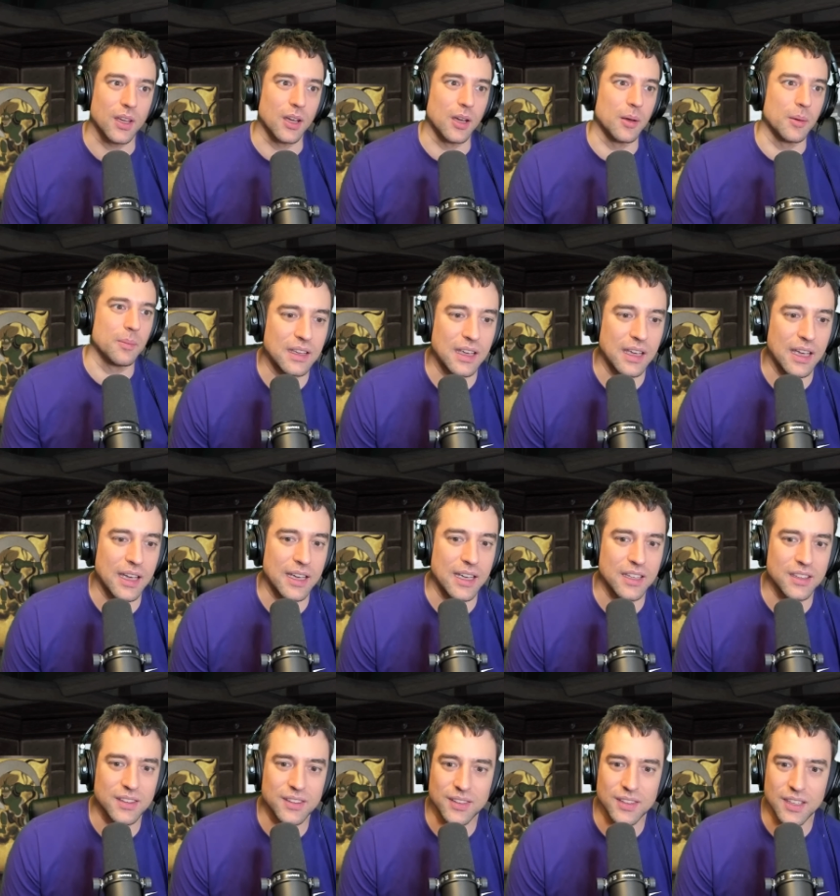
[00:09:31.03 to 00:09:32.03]
Um,
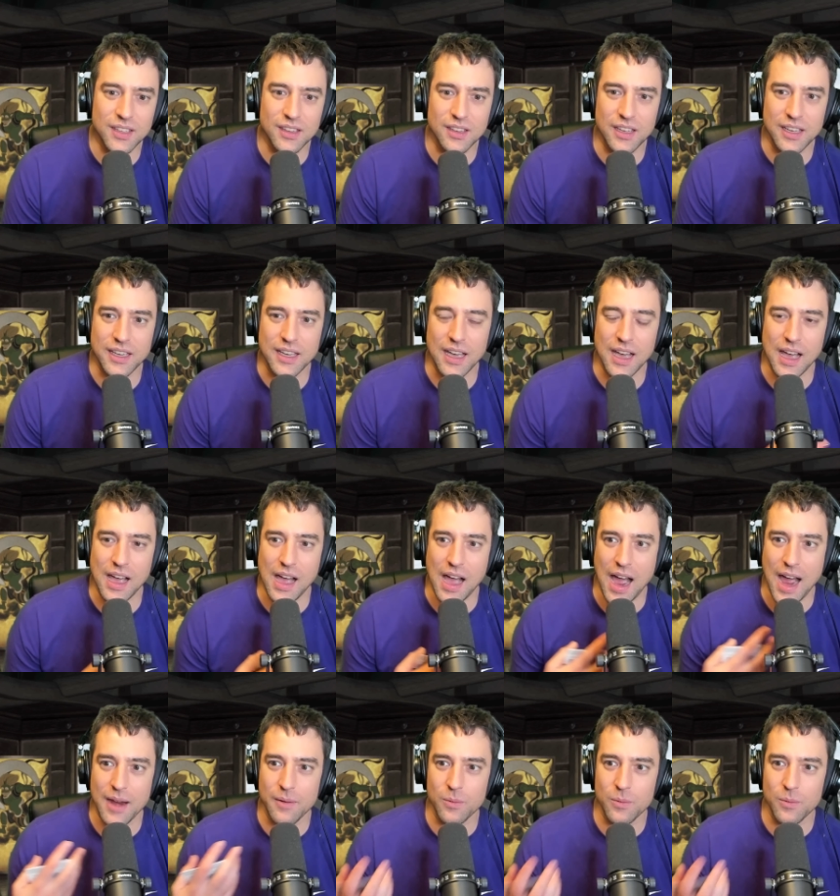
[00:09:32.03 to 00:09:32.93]
against Sin, like I